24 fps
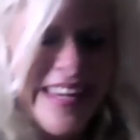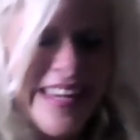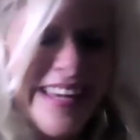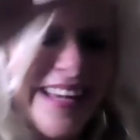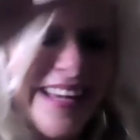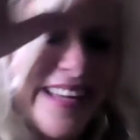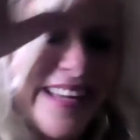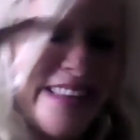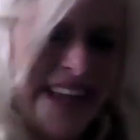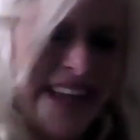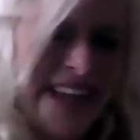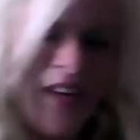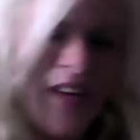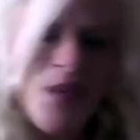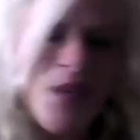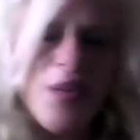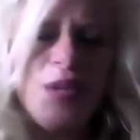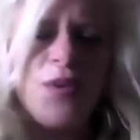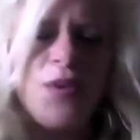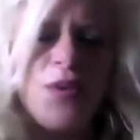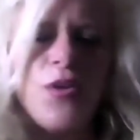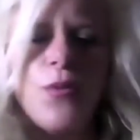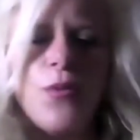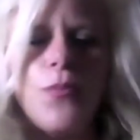Allowing
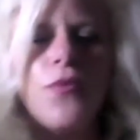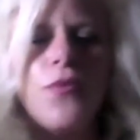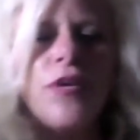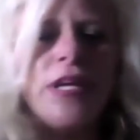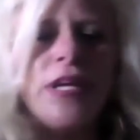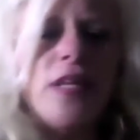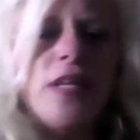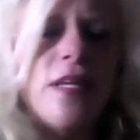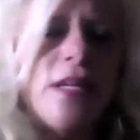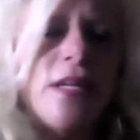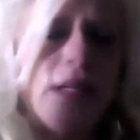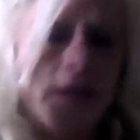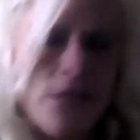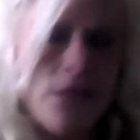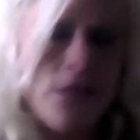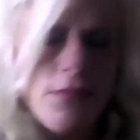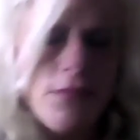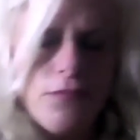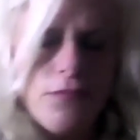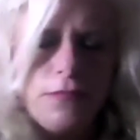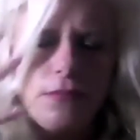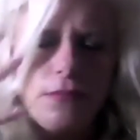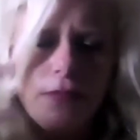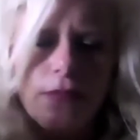you to breathe in
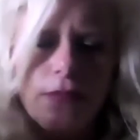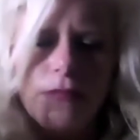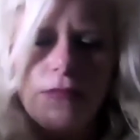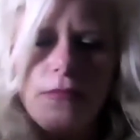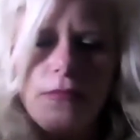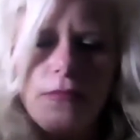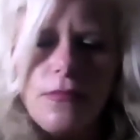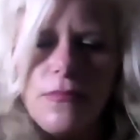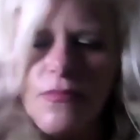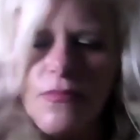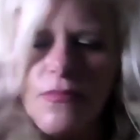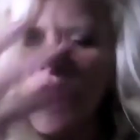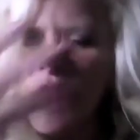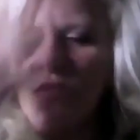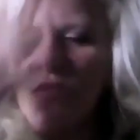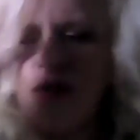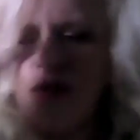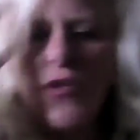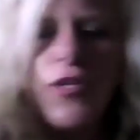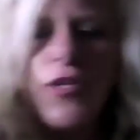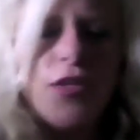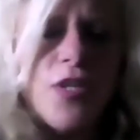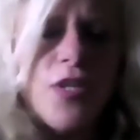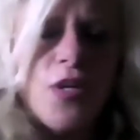
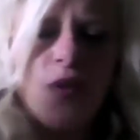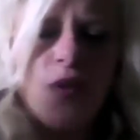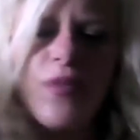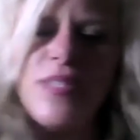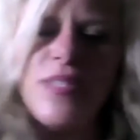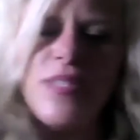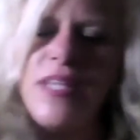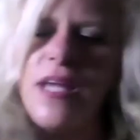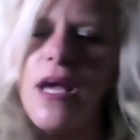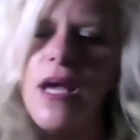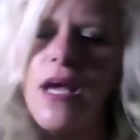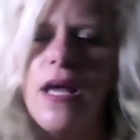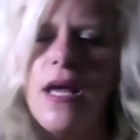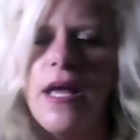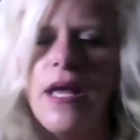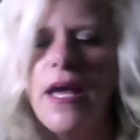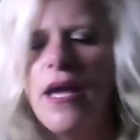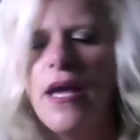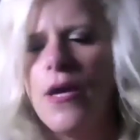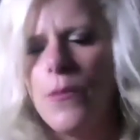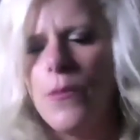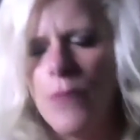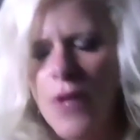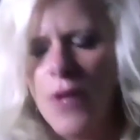through your nose, the I
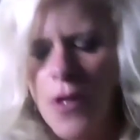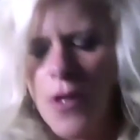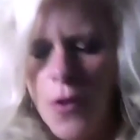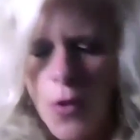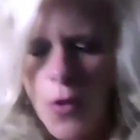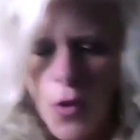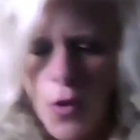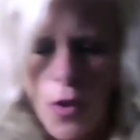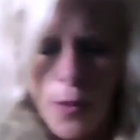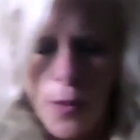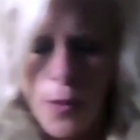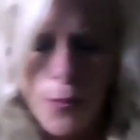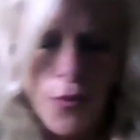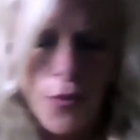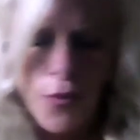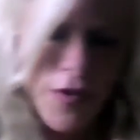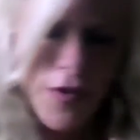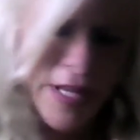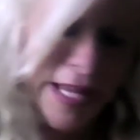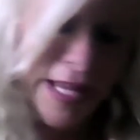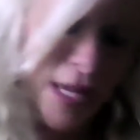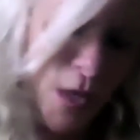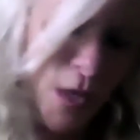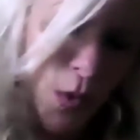am,
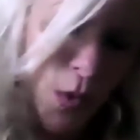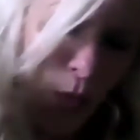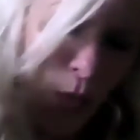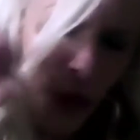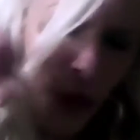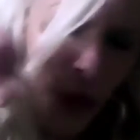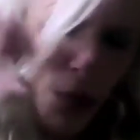breathing out